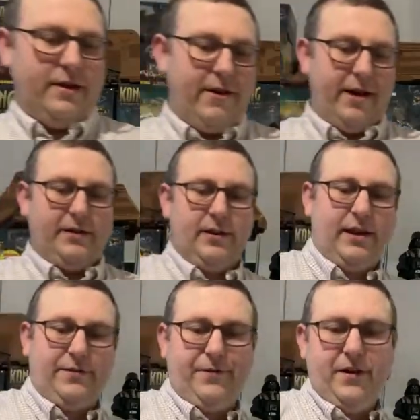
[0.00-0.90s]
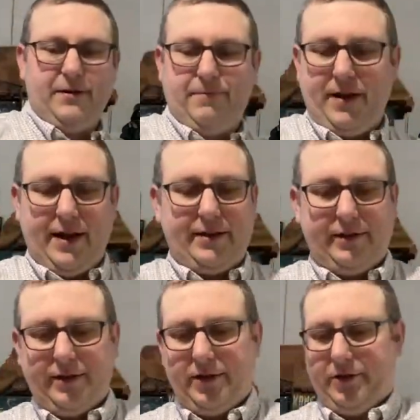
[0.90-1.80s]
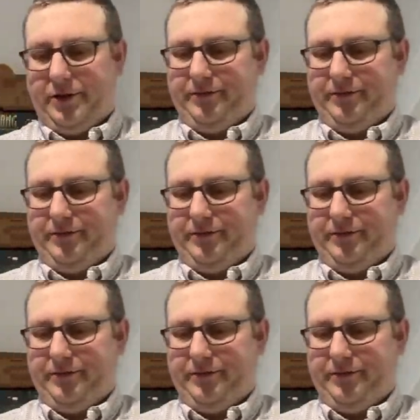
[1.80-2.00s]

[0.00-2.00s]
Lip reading: Right, so that's first parcel done.